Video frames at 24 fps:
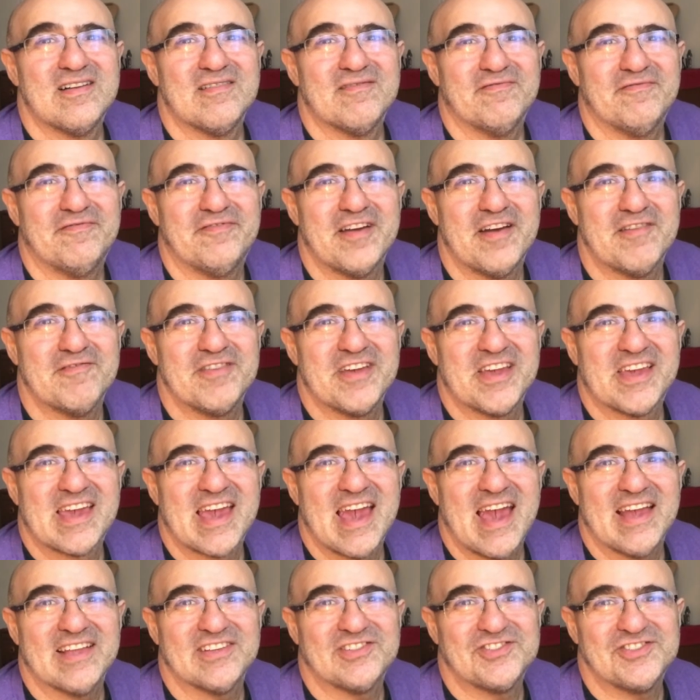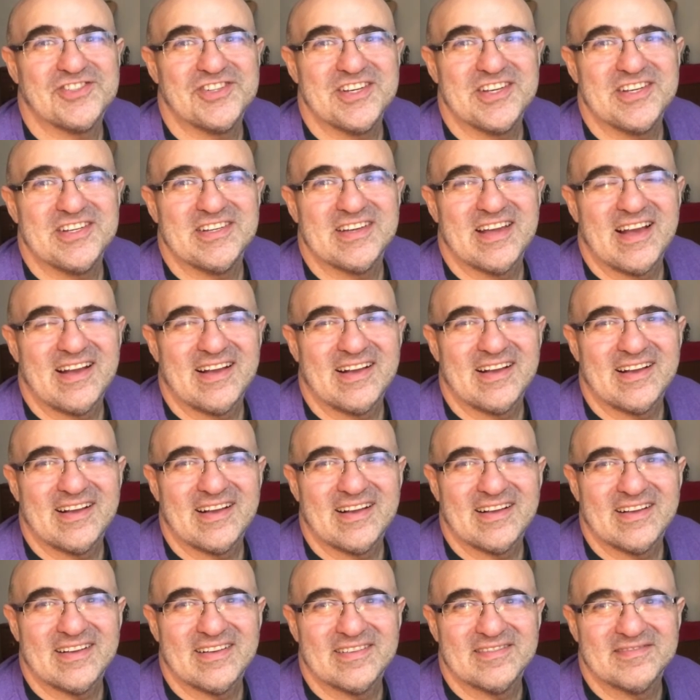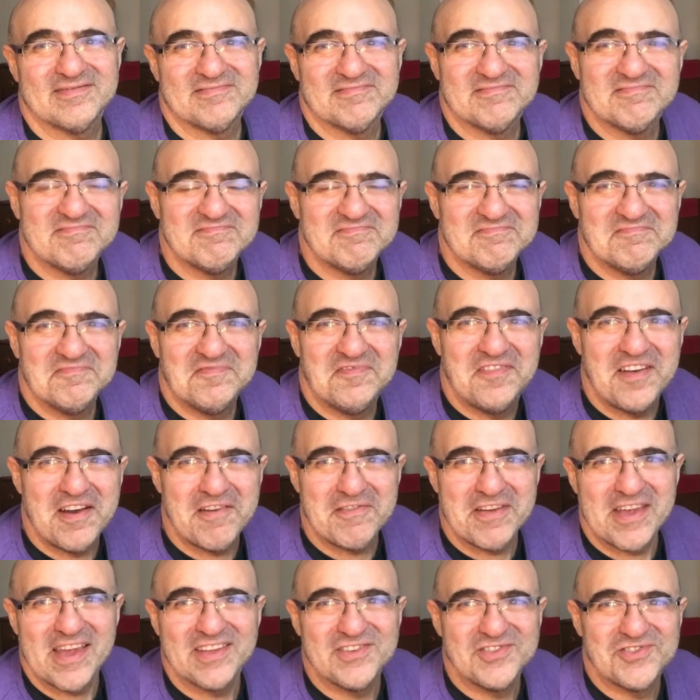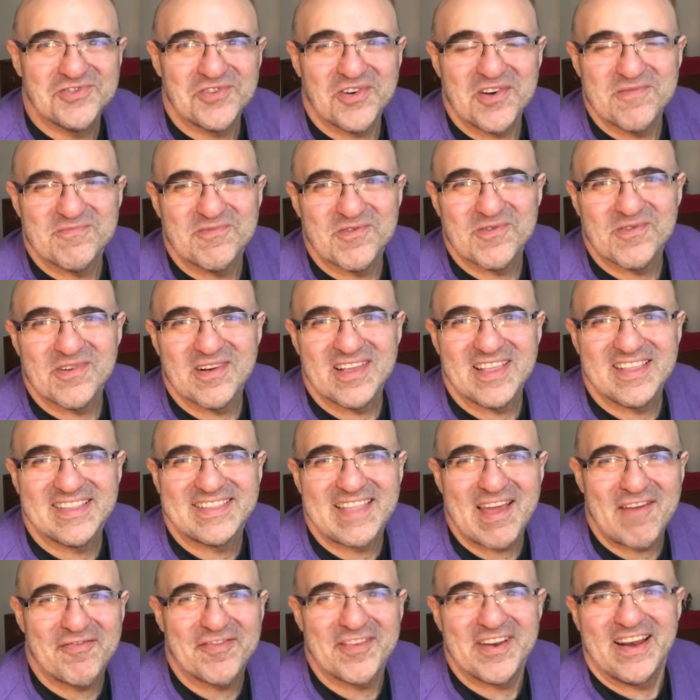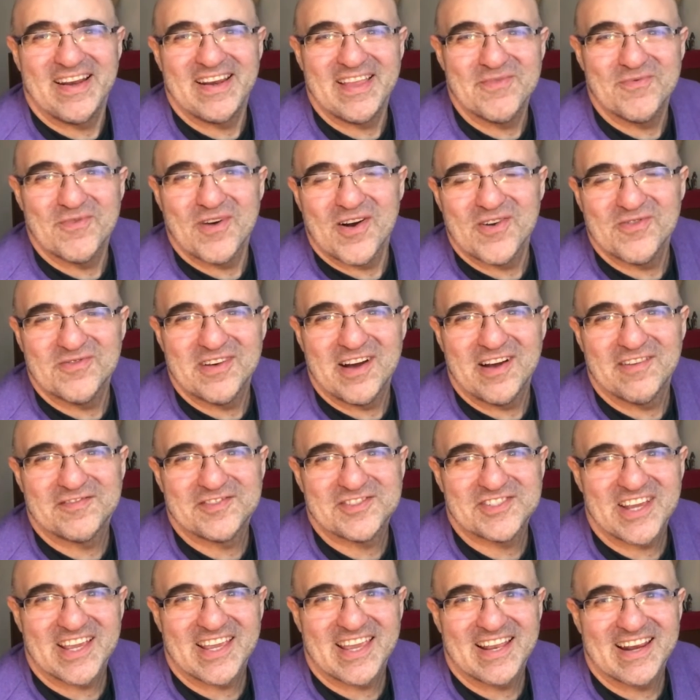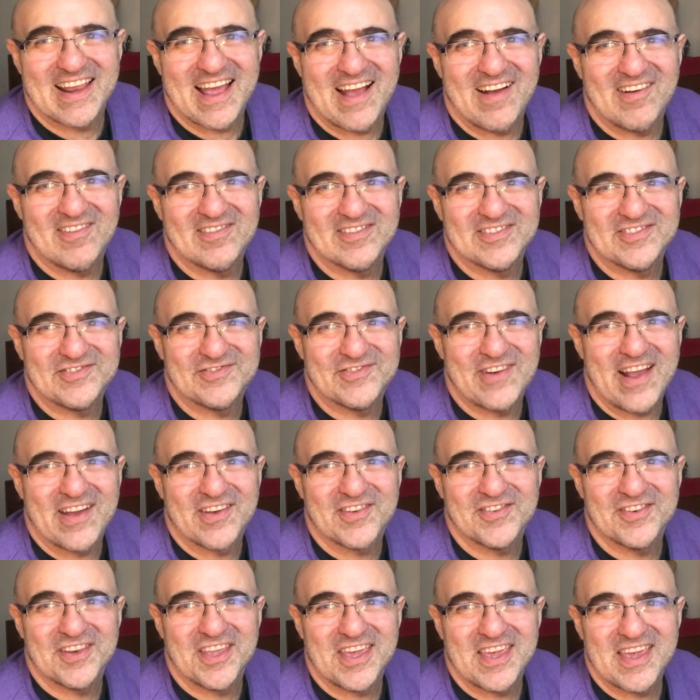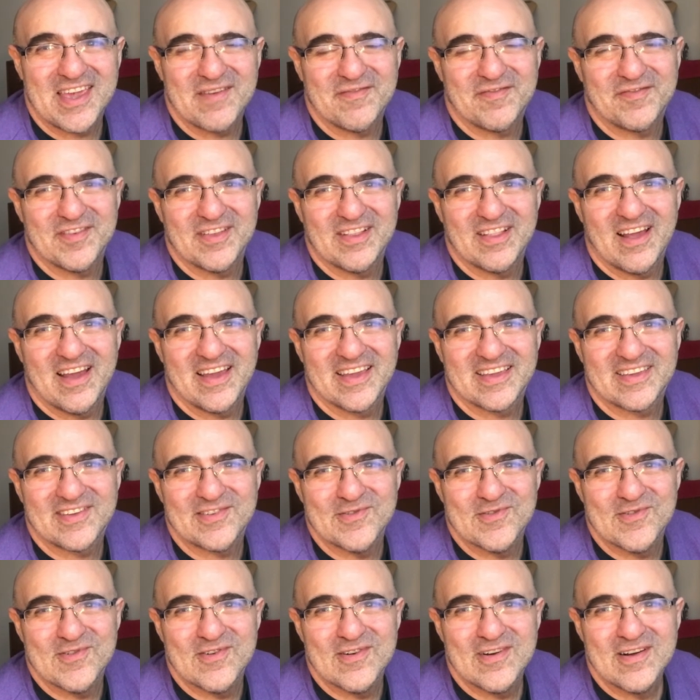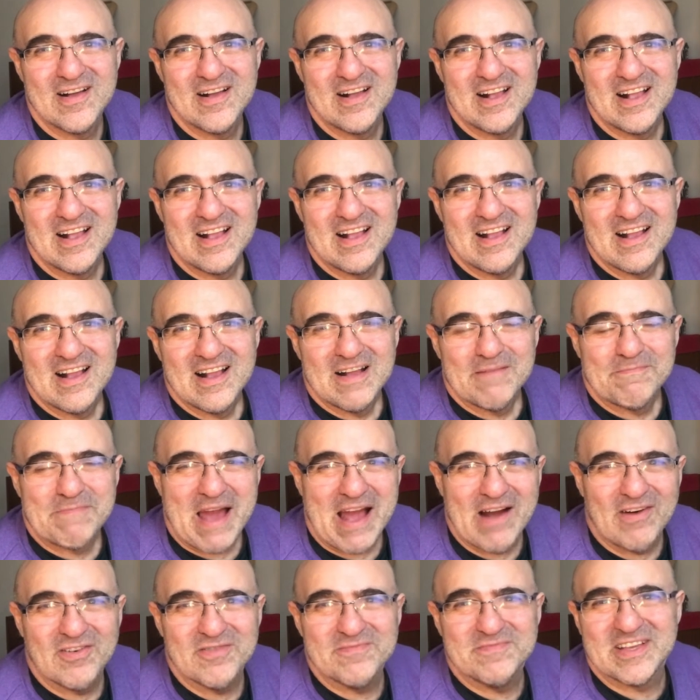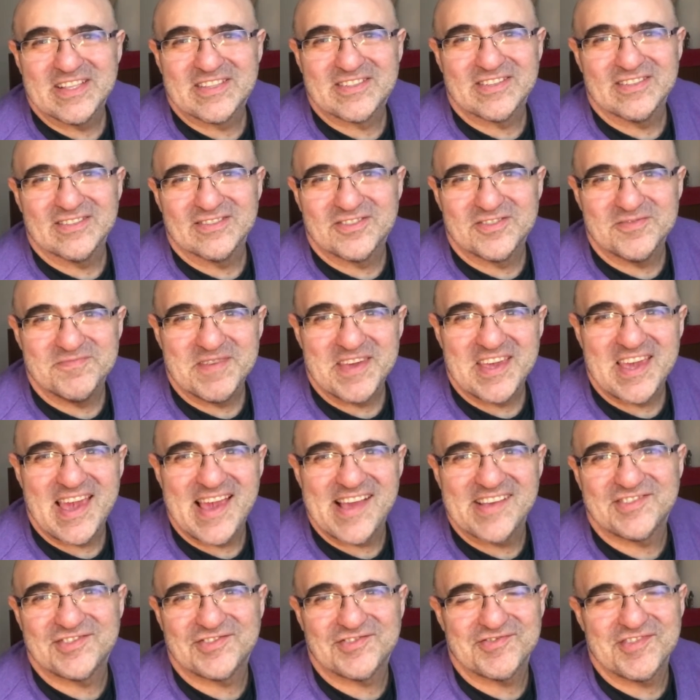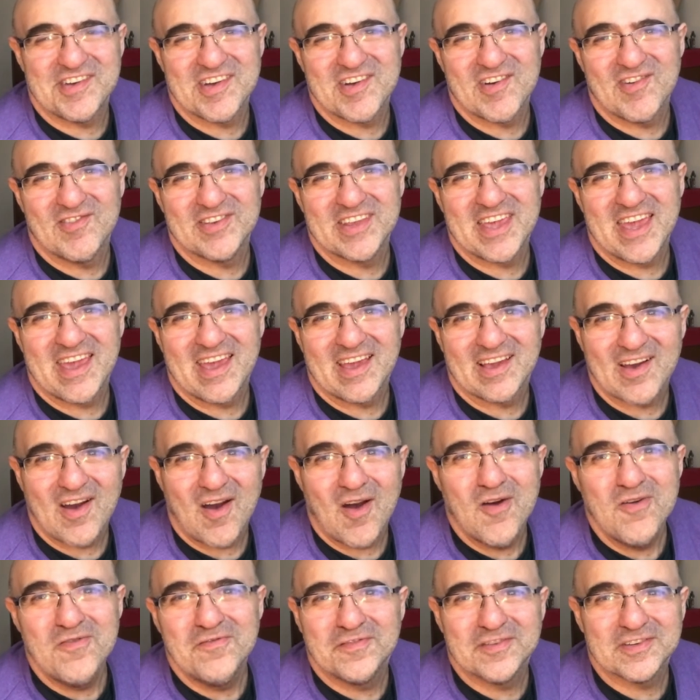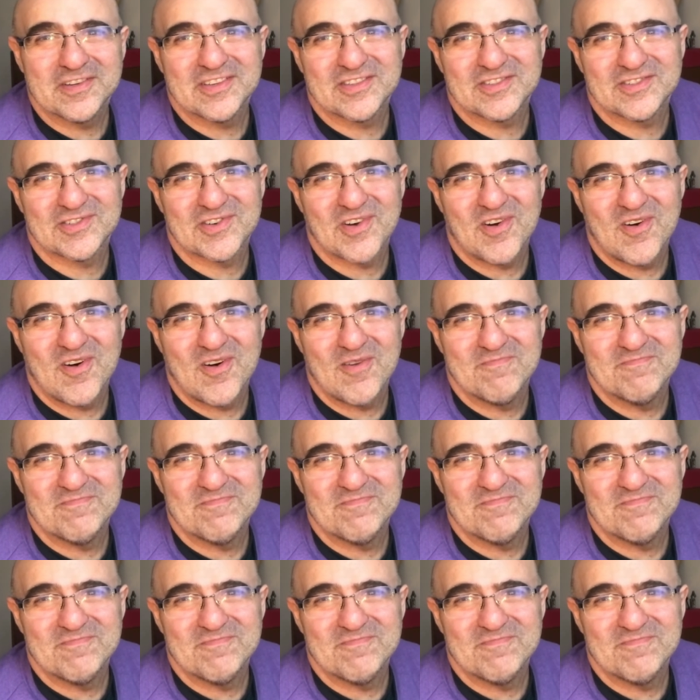Very catchy, very enjoyable. Definitely well worth checking out Dragone if you like your power metal to be histrionic, over the top,